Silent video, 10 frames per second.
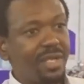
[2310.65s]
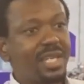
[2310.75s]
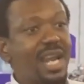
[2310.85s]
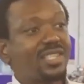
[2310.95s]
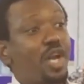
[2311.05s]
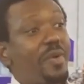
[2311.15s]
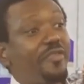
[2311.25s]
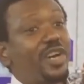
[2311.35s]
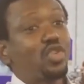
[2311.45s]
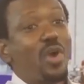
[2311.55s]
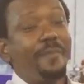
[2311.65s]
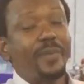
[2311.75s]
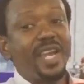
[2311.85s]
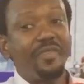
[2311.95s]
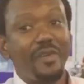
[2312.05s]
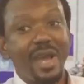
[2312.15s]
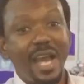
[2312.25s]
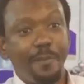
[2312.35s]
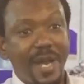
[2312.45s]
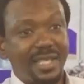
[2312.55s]
There are some of us who are praying for
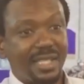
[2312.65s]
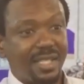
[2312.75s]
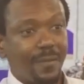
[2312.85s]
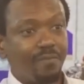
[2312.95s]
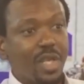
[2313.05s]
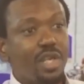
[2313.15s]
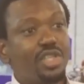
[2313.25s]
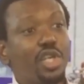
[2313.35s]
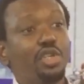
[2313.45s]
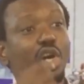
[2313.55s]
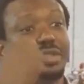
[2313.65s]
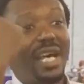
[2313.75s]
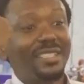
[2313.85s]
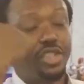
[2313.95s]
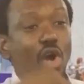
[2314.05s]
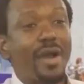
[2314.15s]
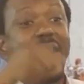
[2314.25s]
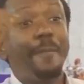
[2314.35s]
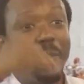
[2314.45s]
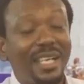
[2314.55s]
helpers. Do you know that your
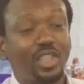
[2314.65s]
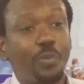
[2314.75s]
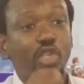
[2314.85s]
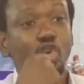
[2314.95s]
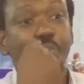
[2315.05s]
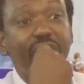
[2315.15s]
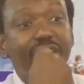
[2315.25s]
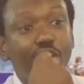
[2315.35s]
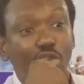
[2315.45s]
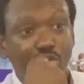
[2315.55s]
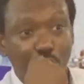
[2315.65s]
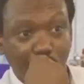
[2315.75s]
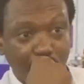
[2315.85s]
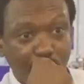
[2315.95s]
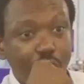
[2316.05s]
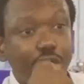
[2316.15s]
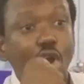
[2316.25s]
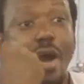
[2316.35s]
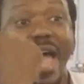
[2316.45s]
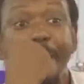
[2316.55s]
helper is supposed to be in your tongue?
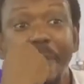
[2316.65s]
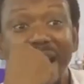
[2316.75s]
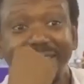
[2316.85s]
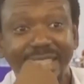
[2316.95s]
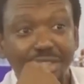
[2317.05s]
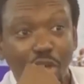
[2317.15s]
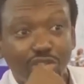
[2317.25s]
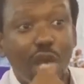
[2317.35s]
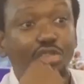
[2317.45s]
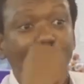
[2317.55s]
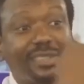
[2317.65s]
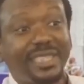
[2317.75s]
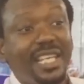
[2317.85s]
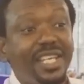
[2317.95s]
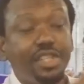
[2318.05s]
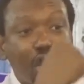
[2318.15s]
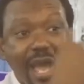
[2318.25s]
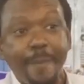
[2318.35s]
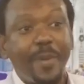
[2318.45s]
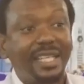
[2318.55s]
Your helper is in your tongue, just telling
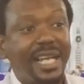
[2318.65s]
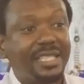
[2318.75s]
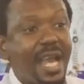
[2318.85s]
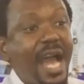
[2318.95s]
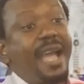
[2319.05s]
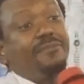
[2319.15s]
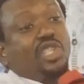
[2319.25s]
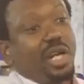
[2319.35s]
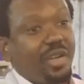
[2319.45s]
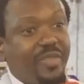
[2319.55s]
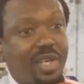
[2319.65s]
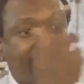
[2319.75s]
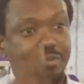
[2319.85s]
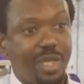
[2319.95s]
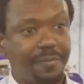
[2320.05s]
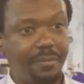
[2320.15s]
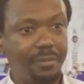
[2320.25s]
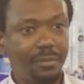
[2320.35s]
your helper that, I am sorry, forgive me.